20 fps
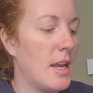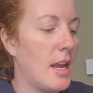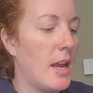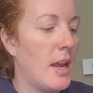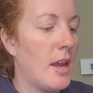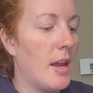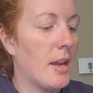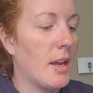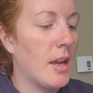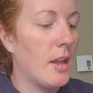
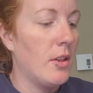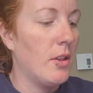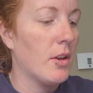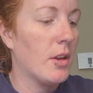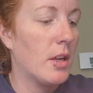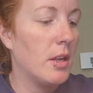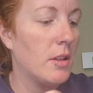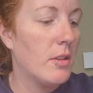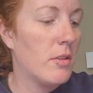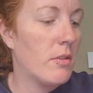and got
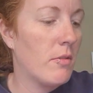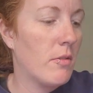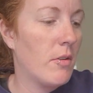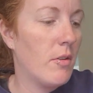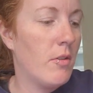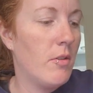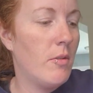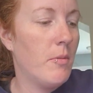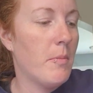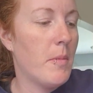looking
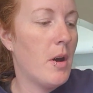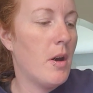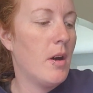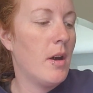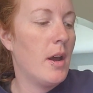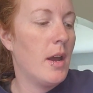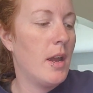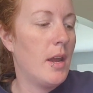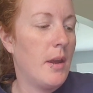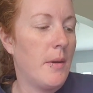through
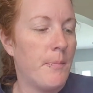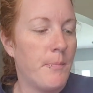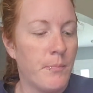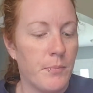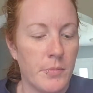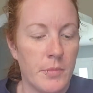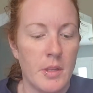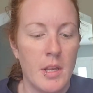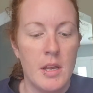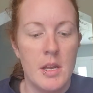my
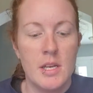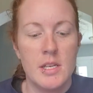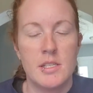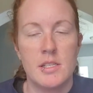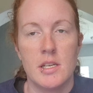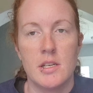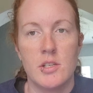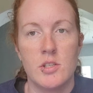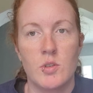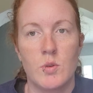
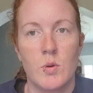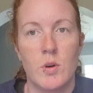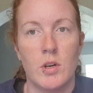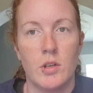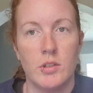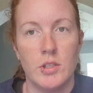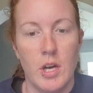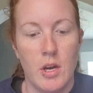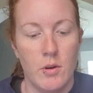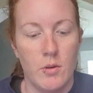Scented
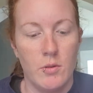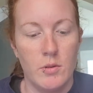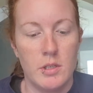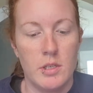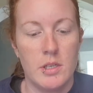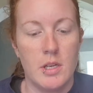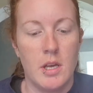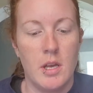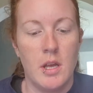Squirrel Tote.